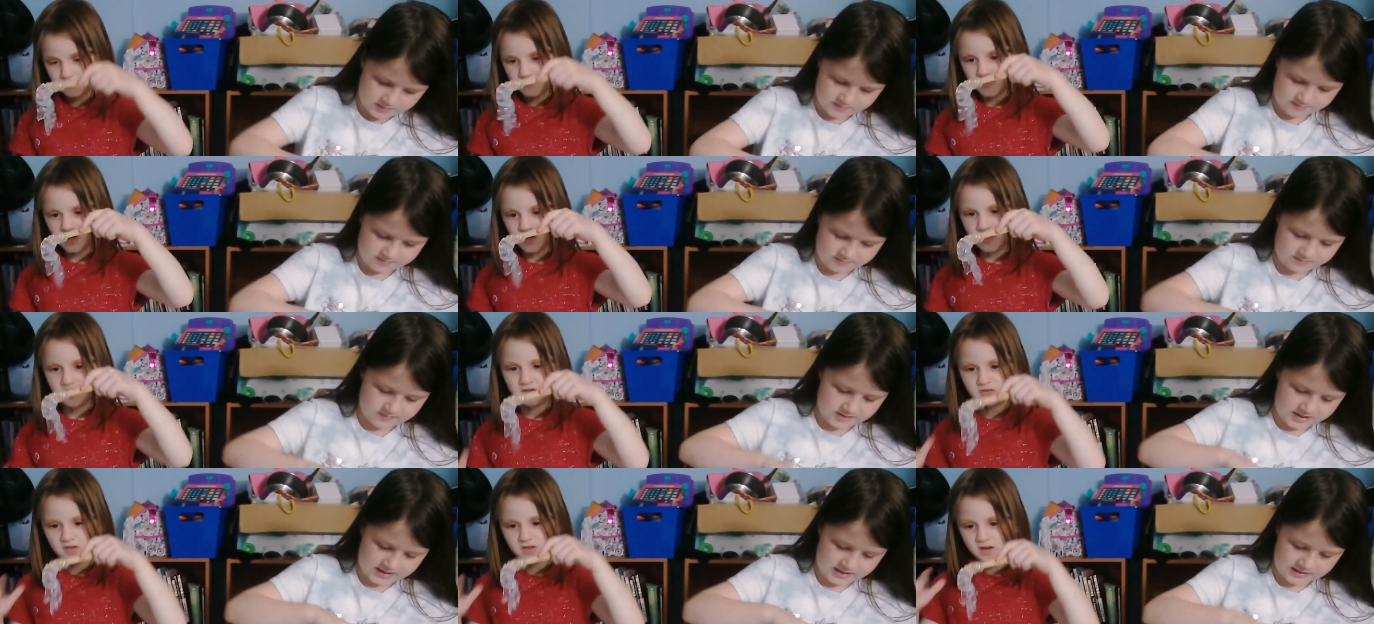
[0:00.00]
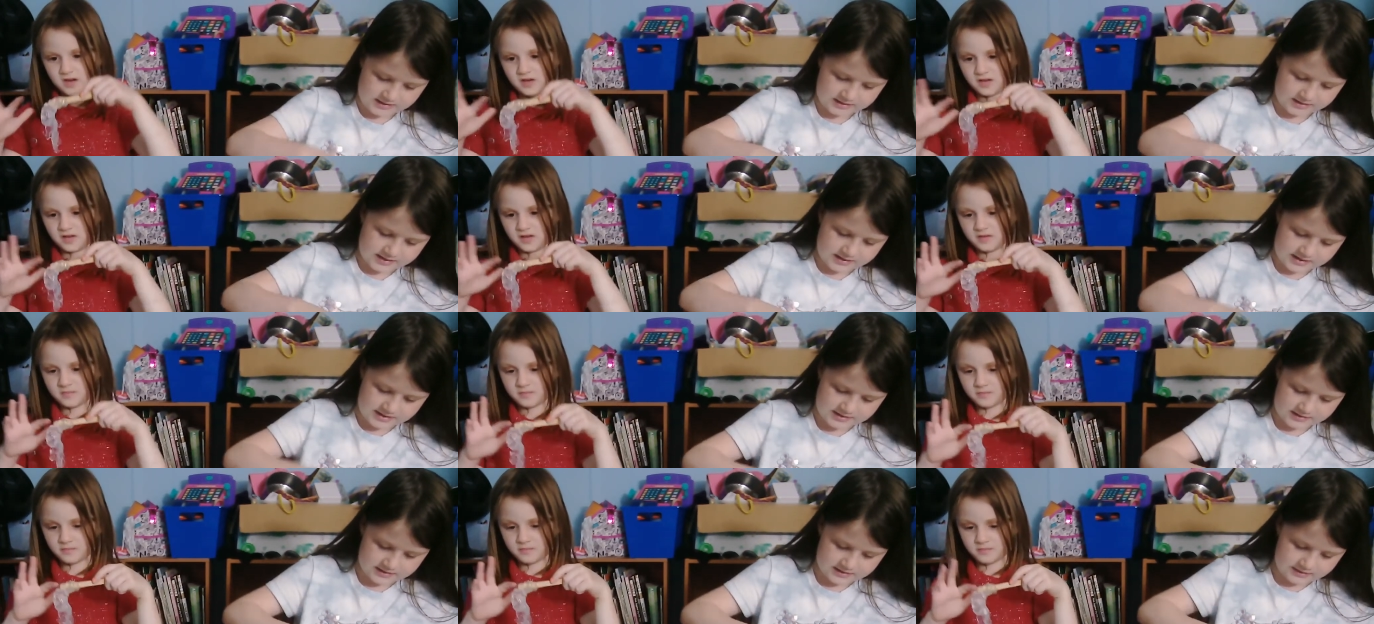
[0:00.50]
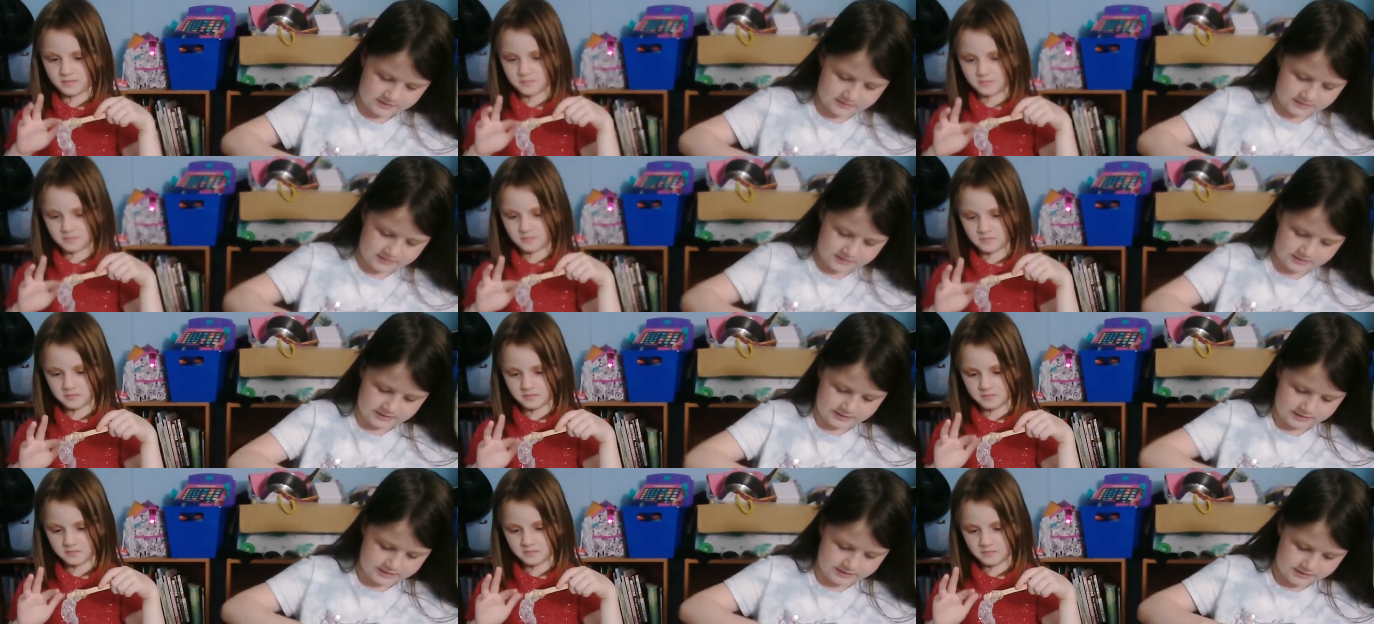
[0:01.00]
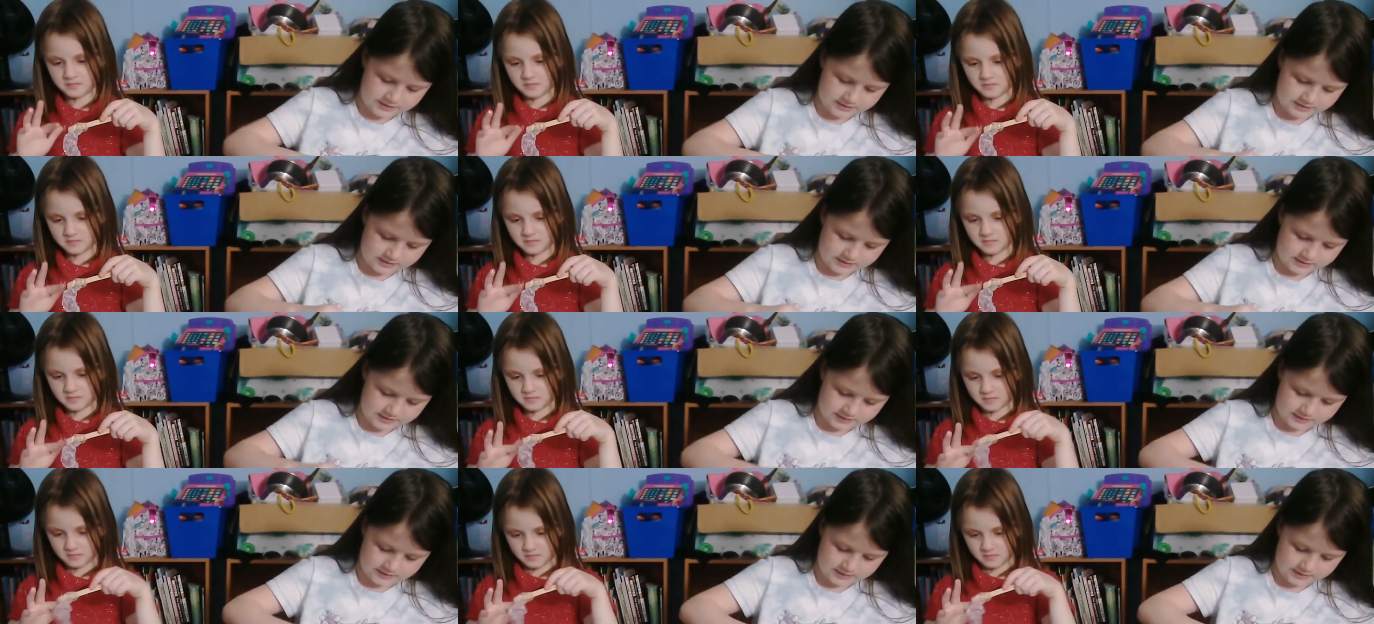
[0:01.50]
Speaker 1: Mine's already kind of already
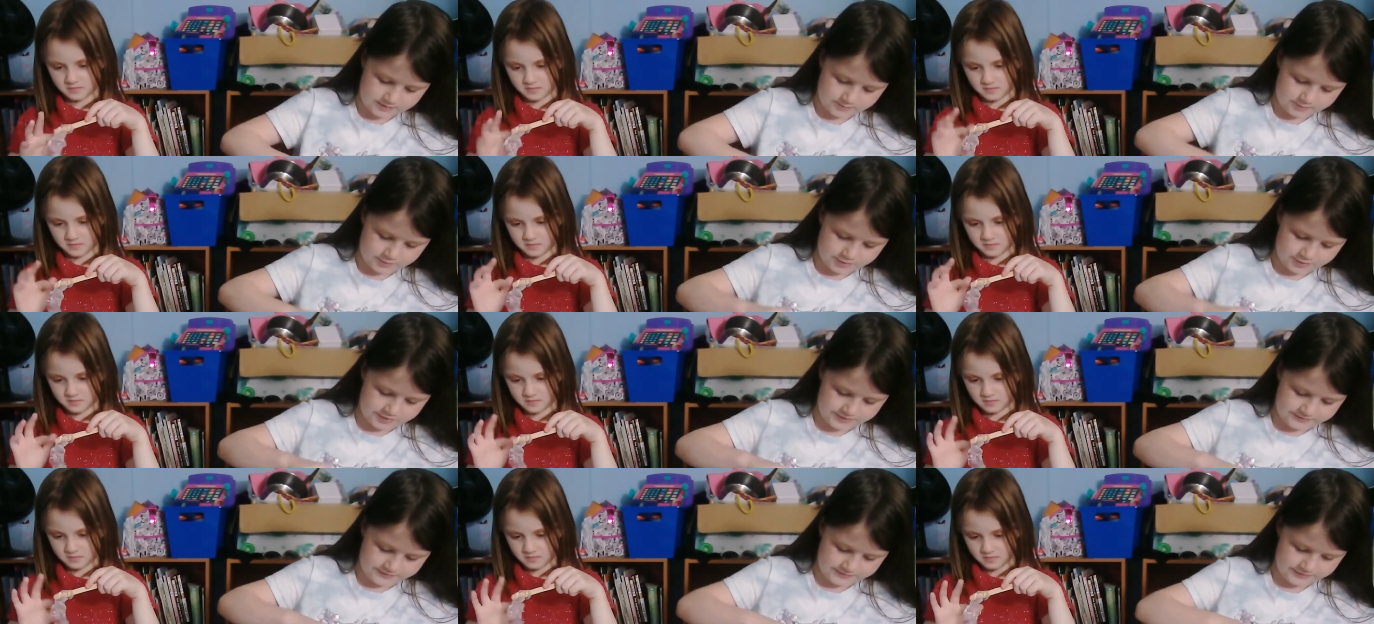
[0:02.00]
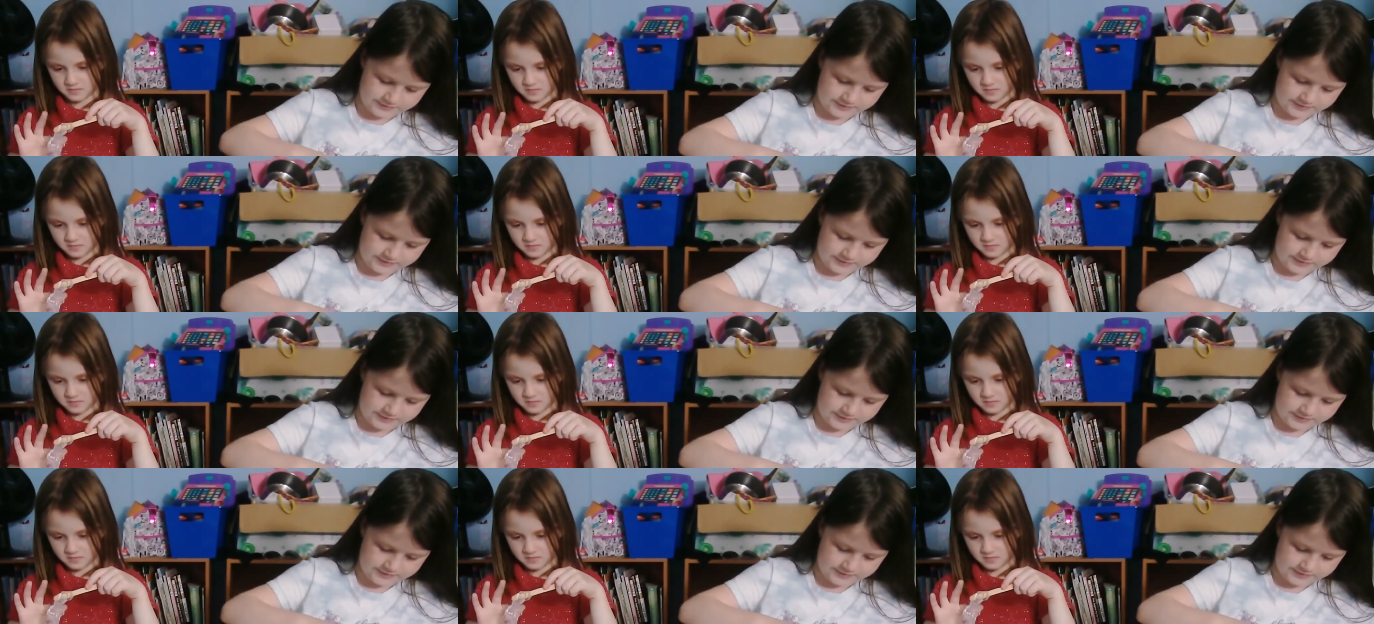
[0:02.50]
starting to morph.